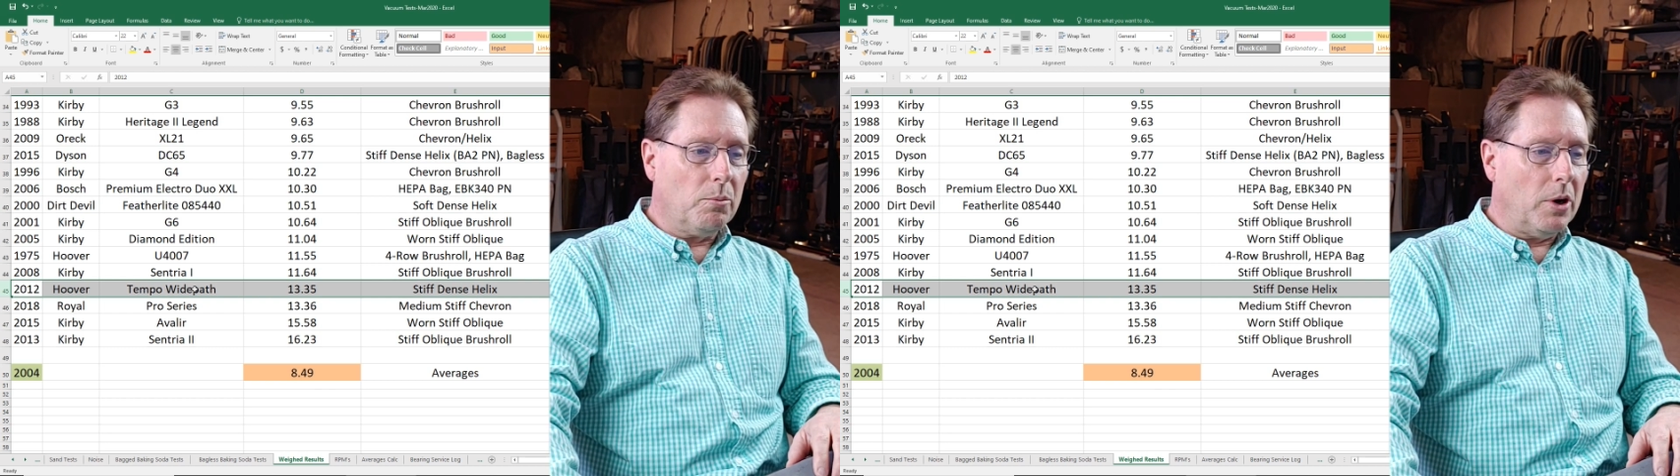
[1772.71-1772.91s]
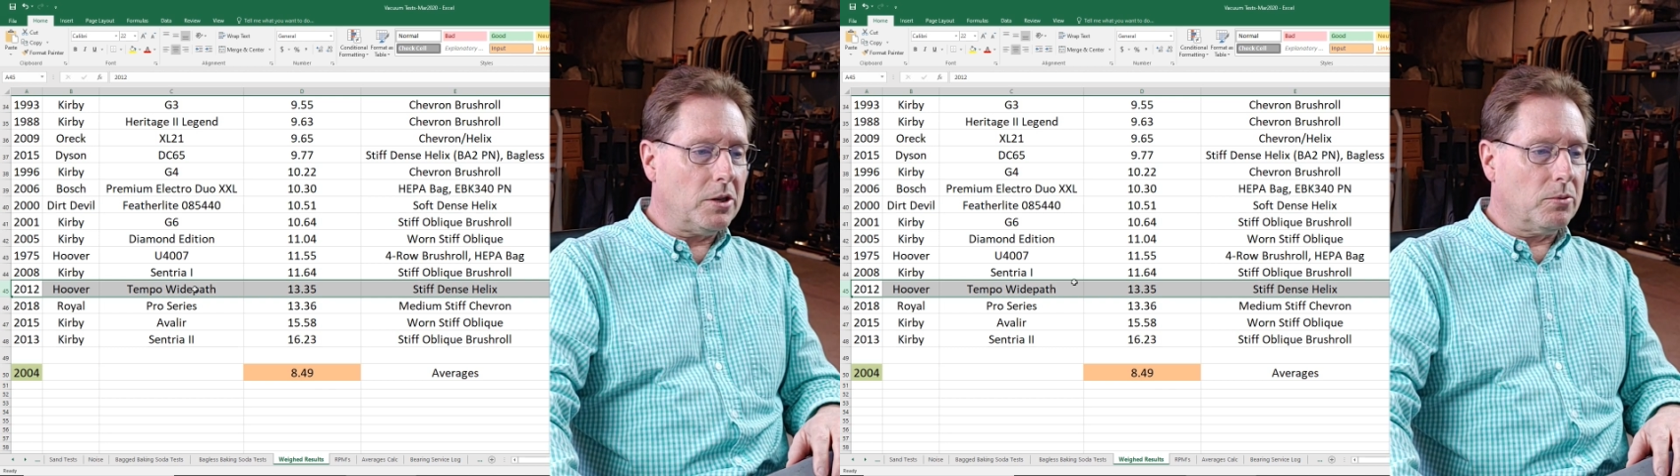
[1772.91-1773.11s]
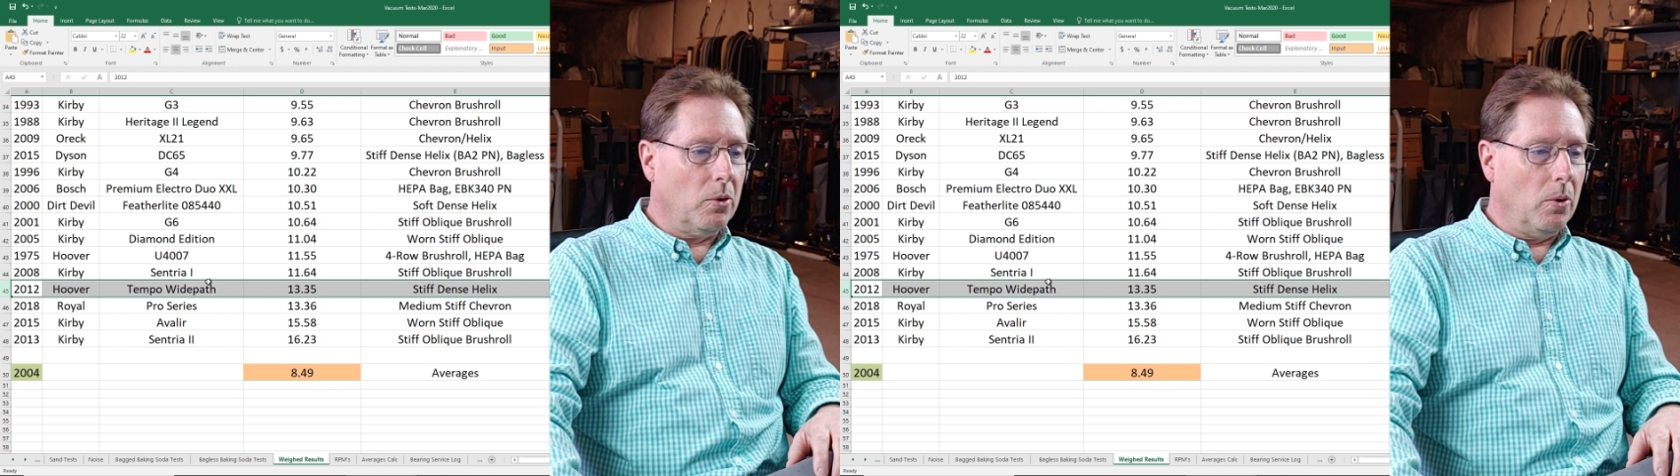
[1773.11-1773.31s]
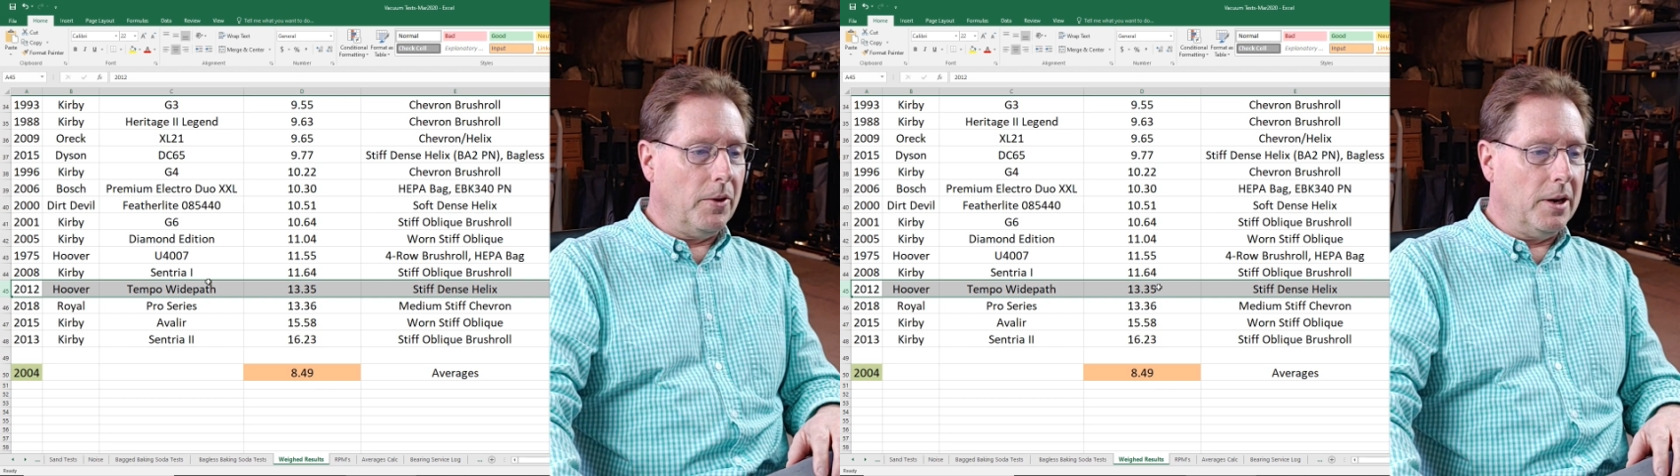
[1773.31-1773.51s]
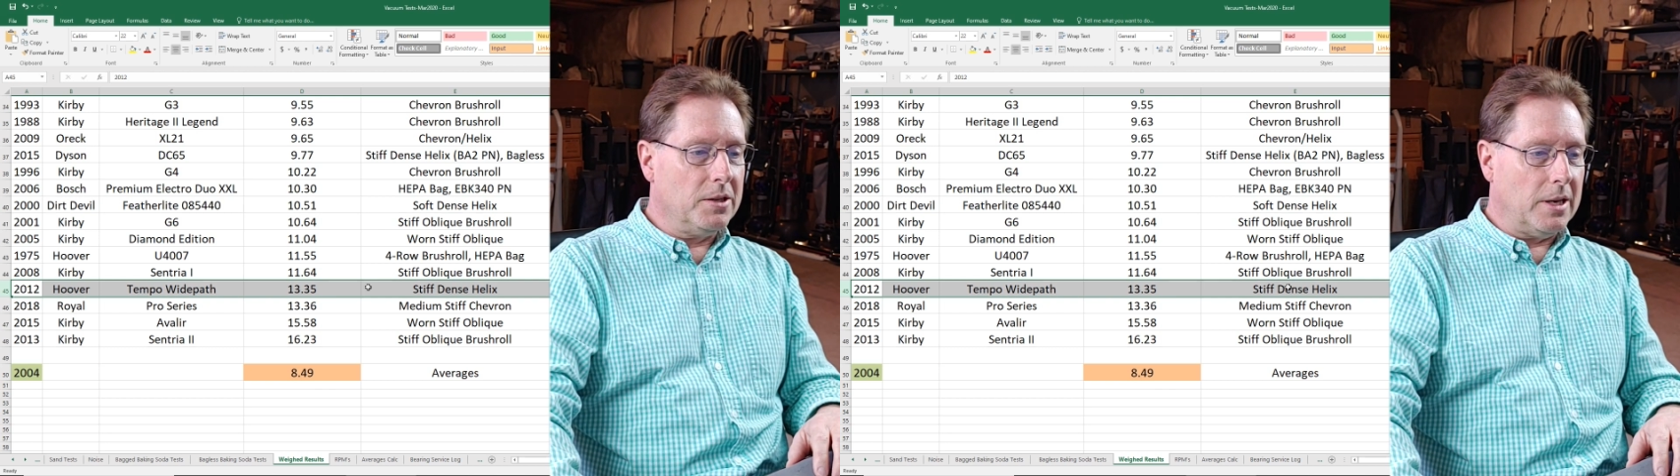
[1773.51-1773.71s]
brush roll
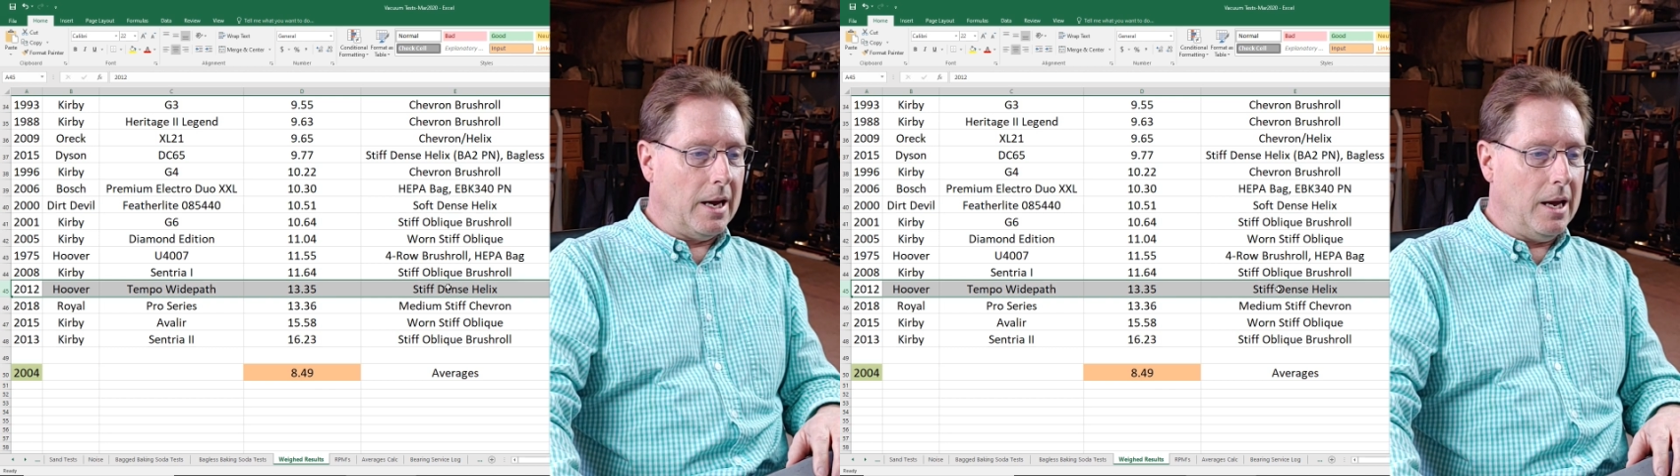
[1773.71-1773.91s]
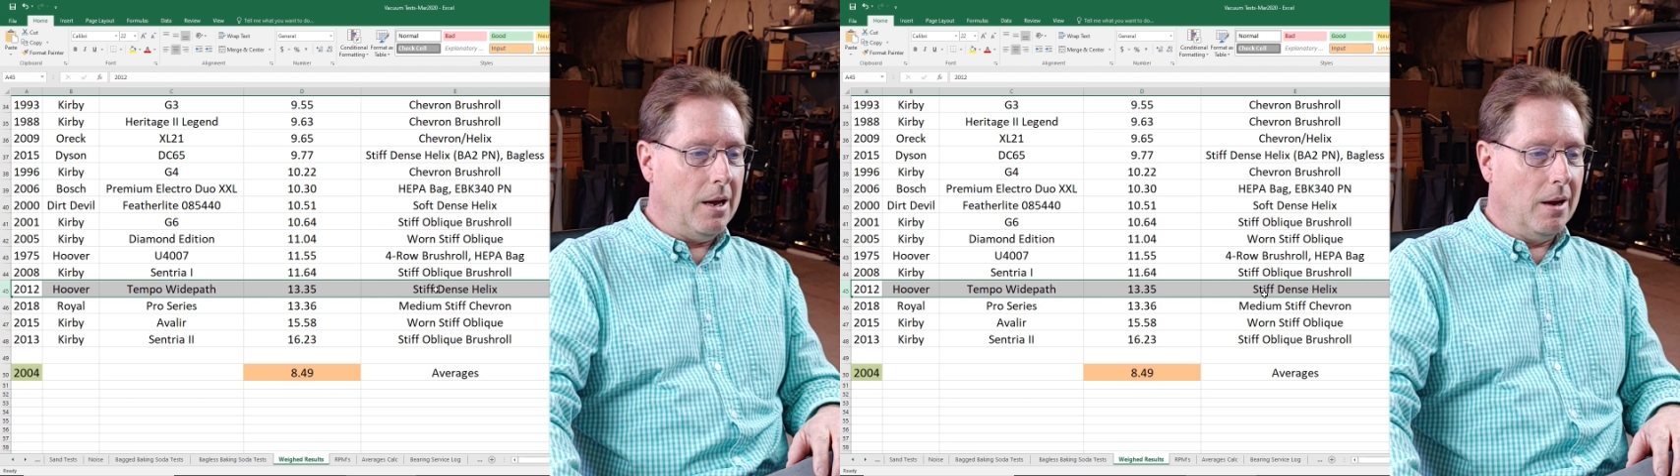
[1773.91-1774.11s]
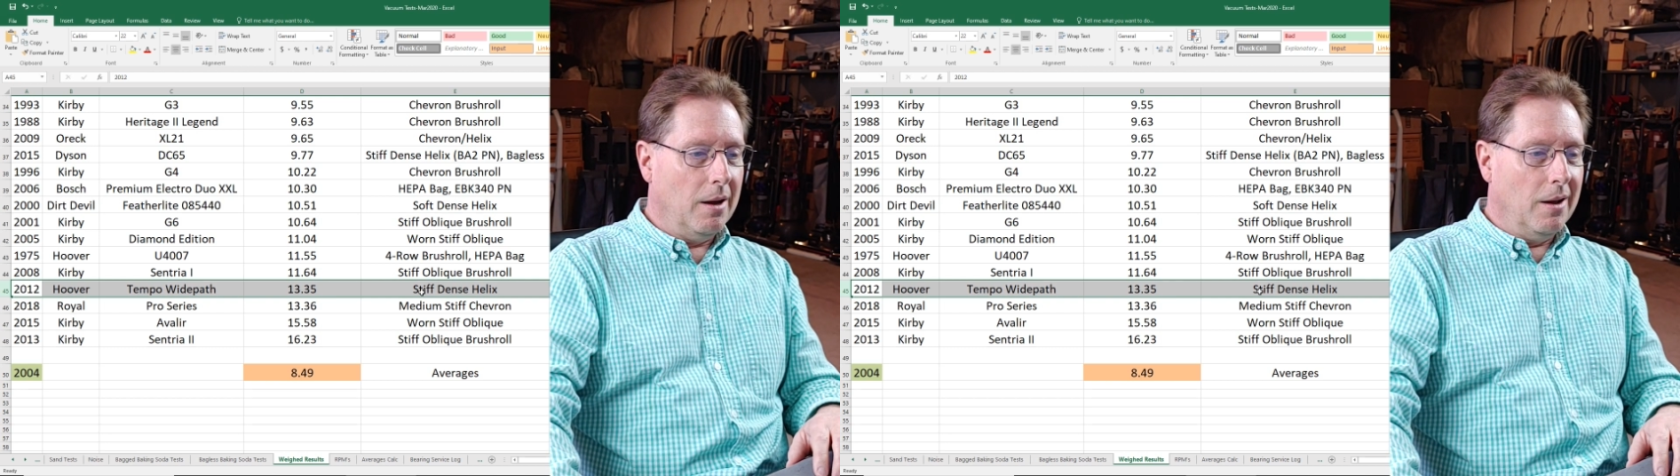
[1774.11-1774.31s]
that is a